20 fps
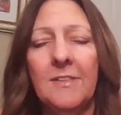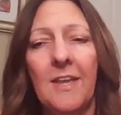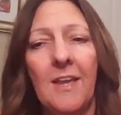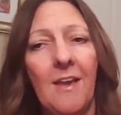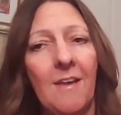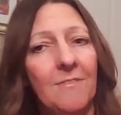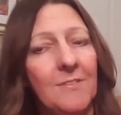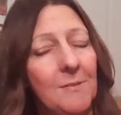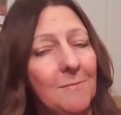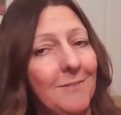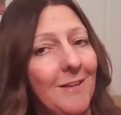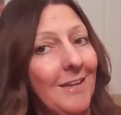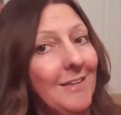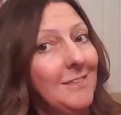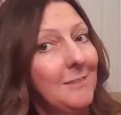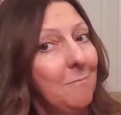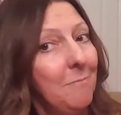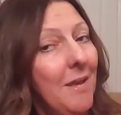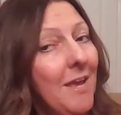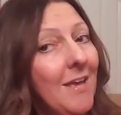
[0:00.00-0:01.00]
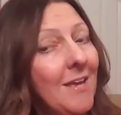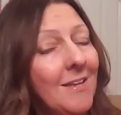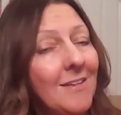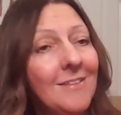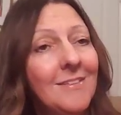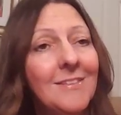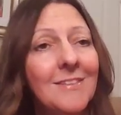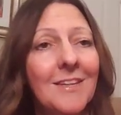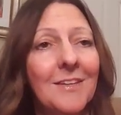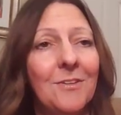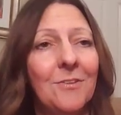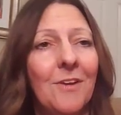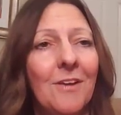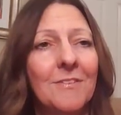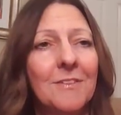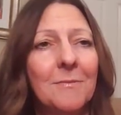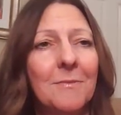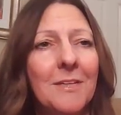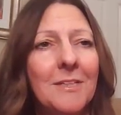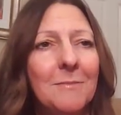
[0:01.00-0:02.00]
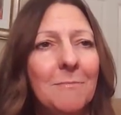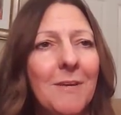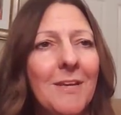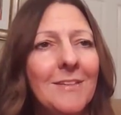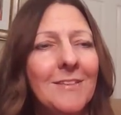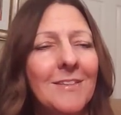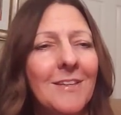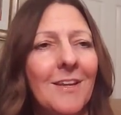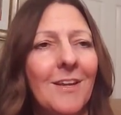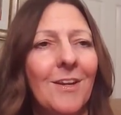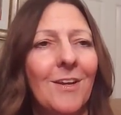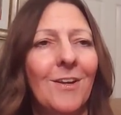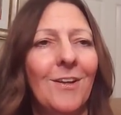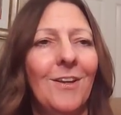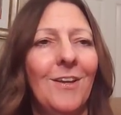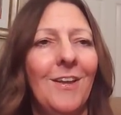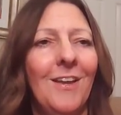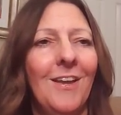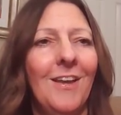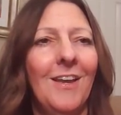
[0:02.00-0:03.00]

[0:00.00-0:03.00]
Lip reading: They have some nice beds. They do have some nice beds there,